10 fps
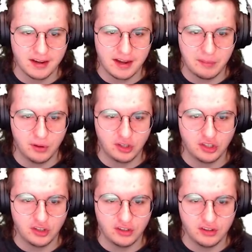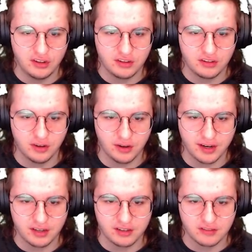I pushed her into the snow
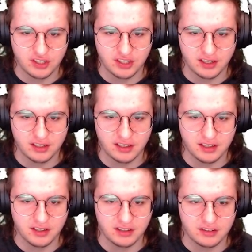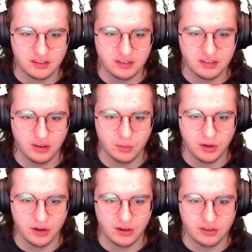and asked if she liked eating the snow
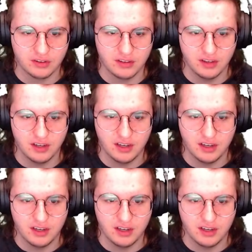burgers.